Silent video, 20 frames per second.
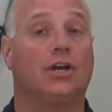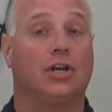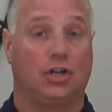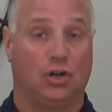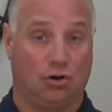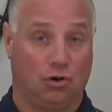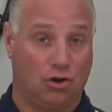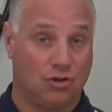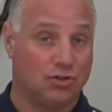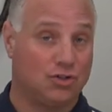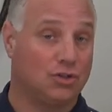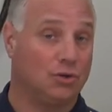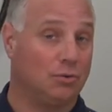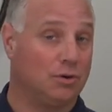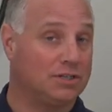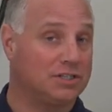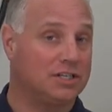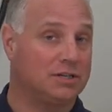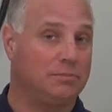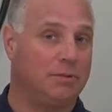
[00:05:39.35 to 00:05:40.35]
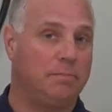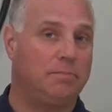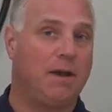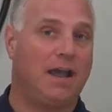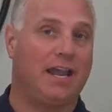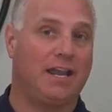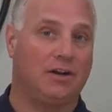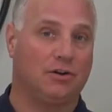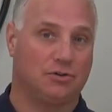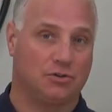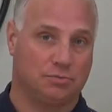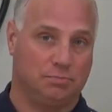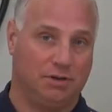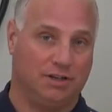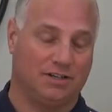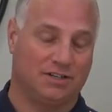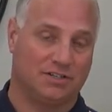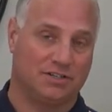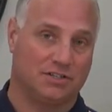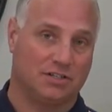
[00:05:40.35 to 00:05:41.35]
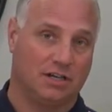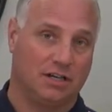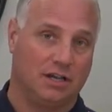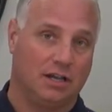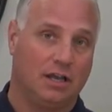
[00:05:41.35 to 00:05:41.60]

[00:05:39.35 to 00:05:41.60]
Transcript: You're also the one that's going to be paying those bills.